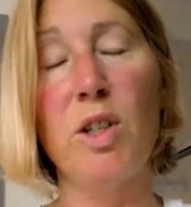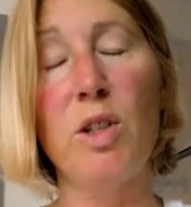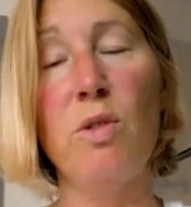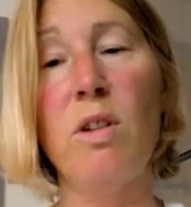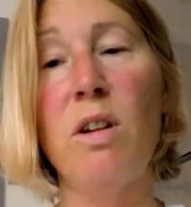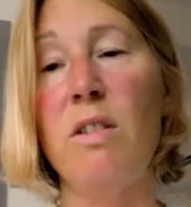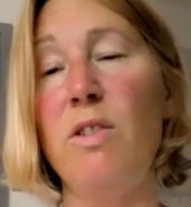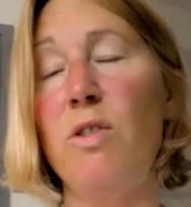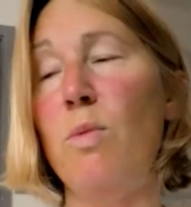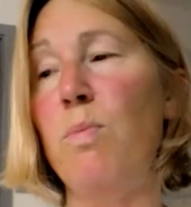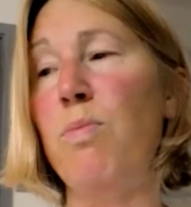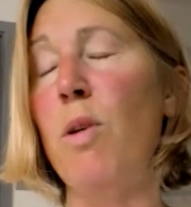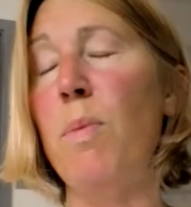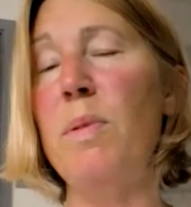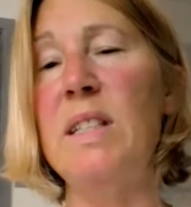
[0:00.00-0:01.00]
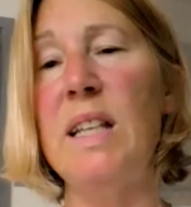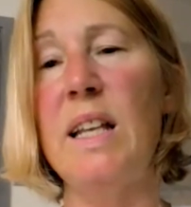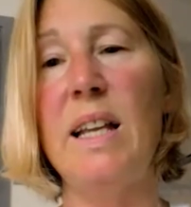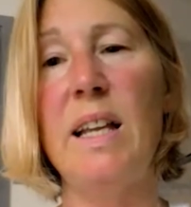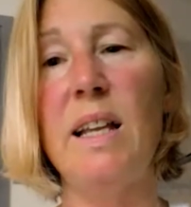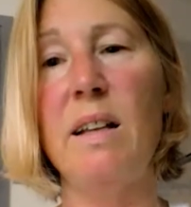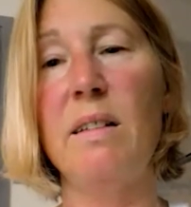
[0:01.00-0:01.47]
Your
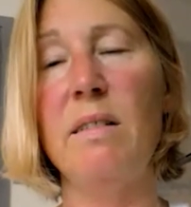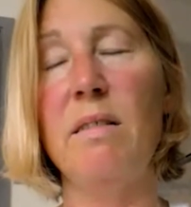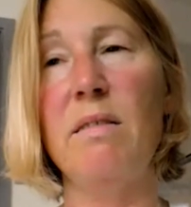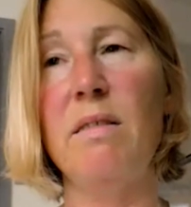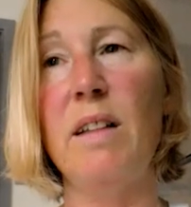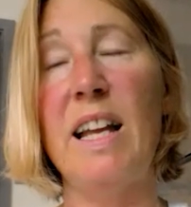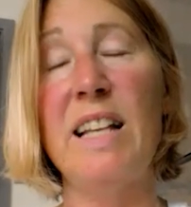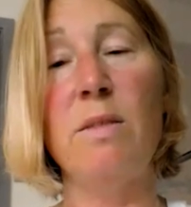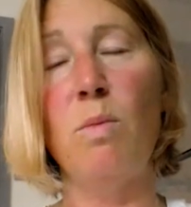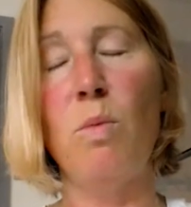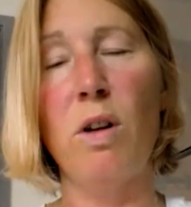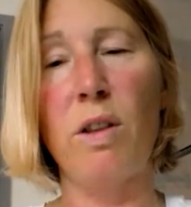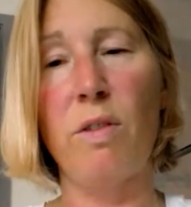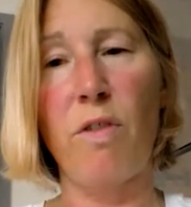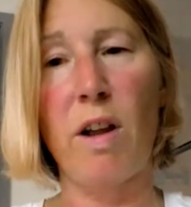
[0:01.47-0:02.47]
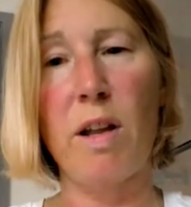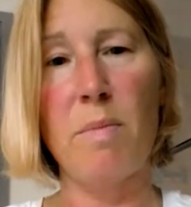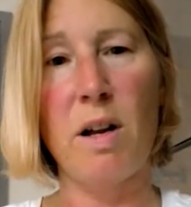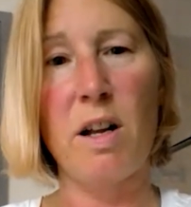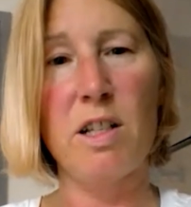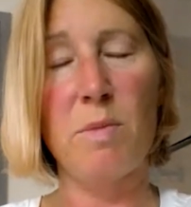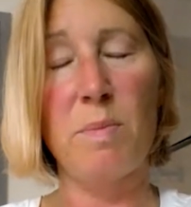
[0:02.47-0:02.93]
property isn't worth very
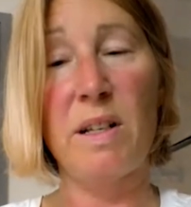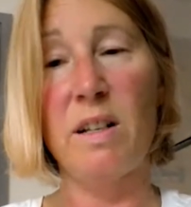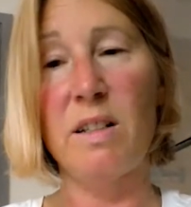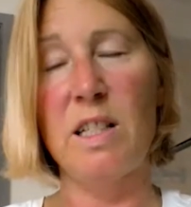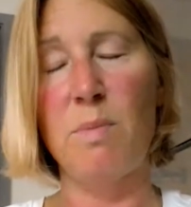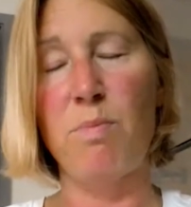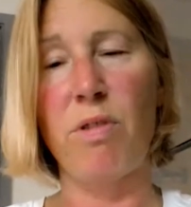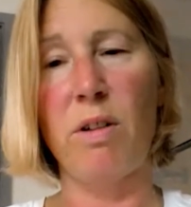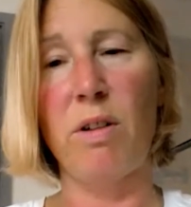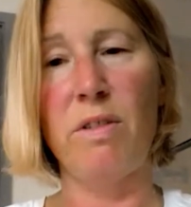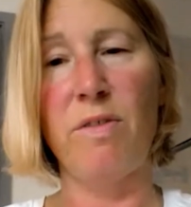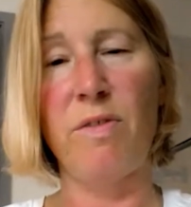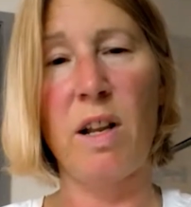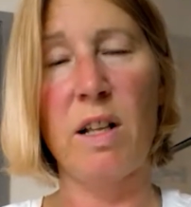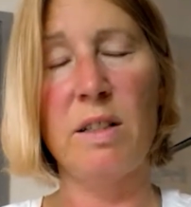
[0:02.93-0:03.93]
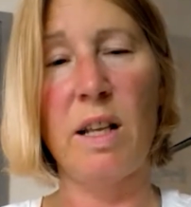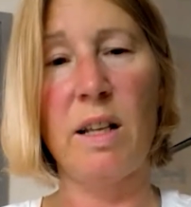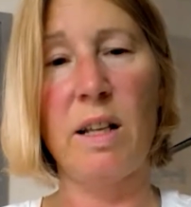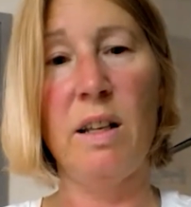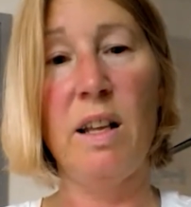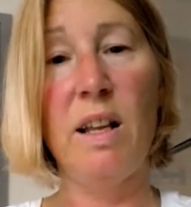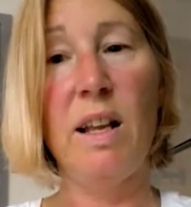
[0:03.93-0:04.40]
much because it's prone to
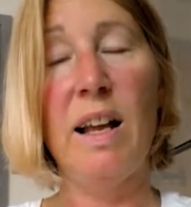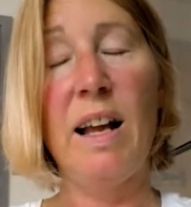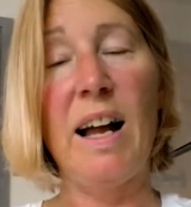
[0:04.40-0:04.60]
flooding.